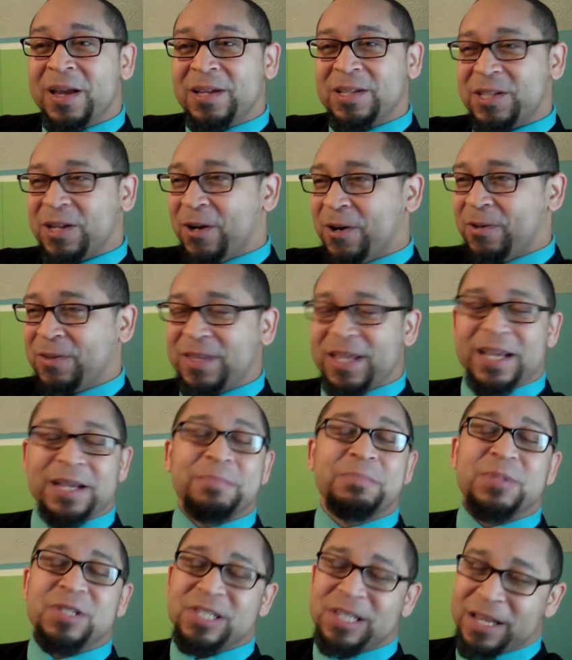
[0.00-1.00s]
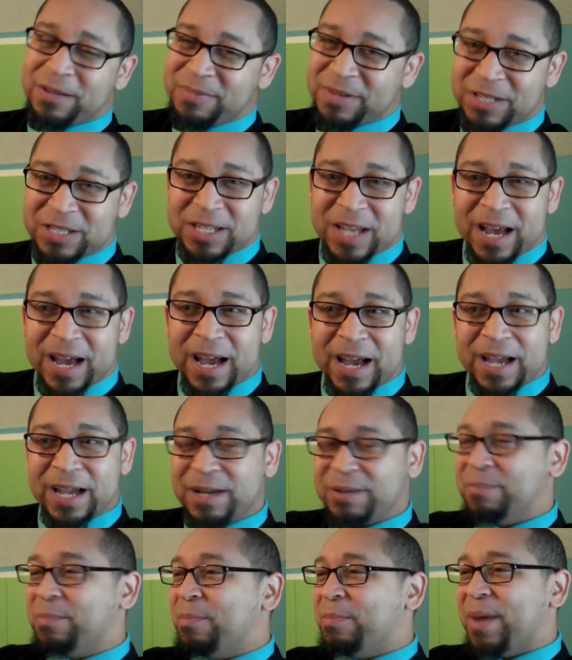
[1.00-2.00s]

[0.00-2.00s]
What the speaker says: So they slip inside,